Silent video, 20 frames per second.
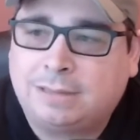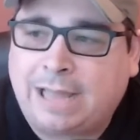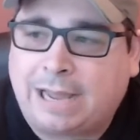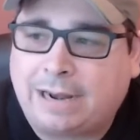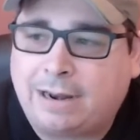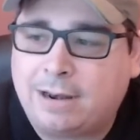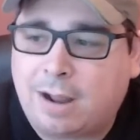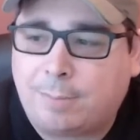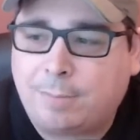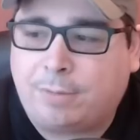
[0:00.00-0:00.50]

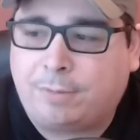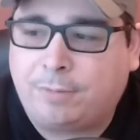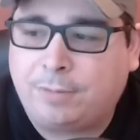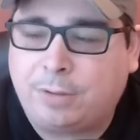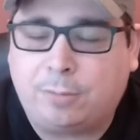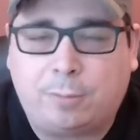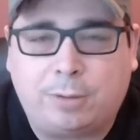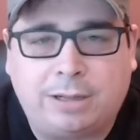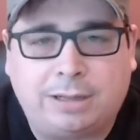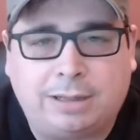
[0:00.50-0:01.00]
that a number of
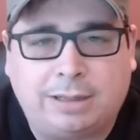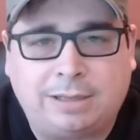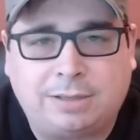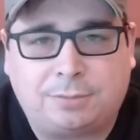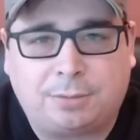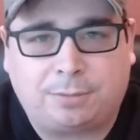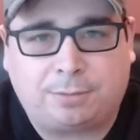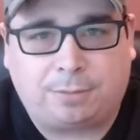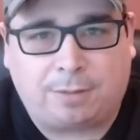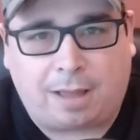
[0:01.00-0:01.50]
you would at
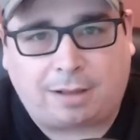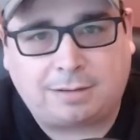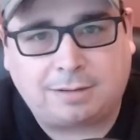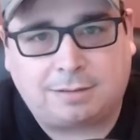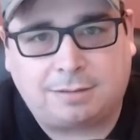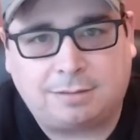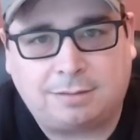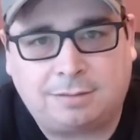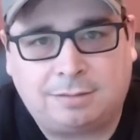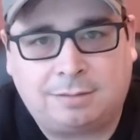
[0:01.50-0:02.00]
least
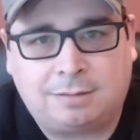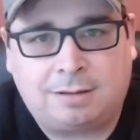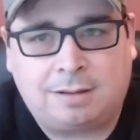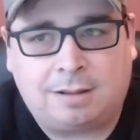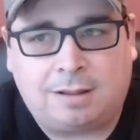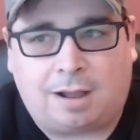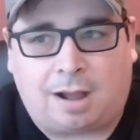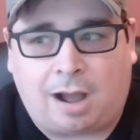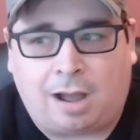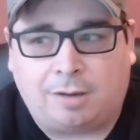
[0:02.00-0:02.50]
reflect
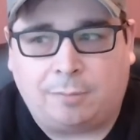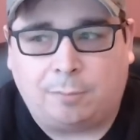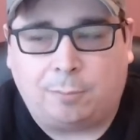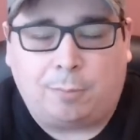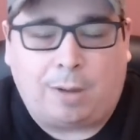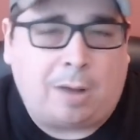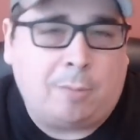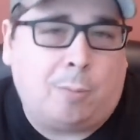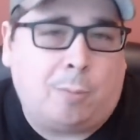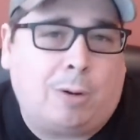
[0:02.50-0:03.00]

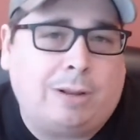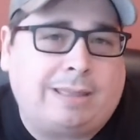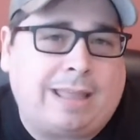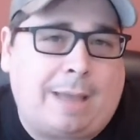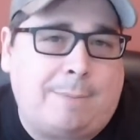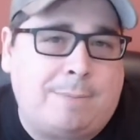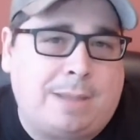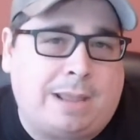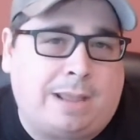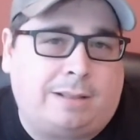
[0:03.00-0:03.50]
on on what
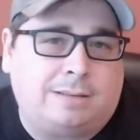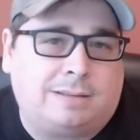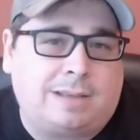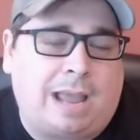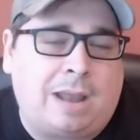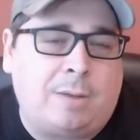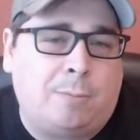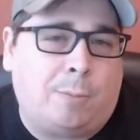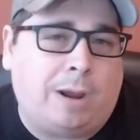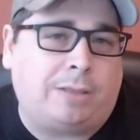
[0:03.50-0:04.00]
that means
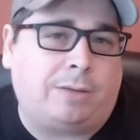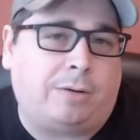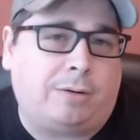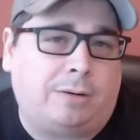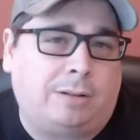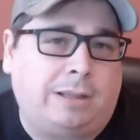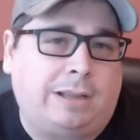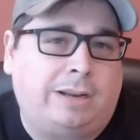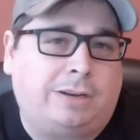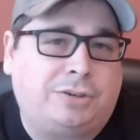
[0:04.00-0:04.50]
and whether
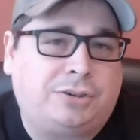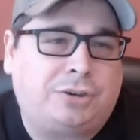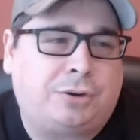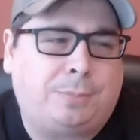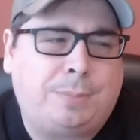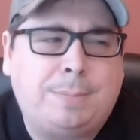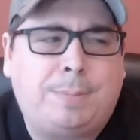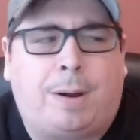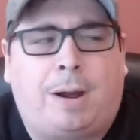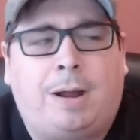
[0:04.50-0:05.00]
Alyte
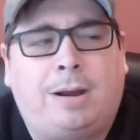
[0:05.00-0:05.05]
should be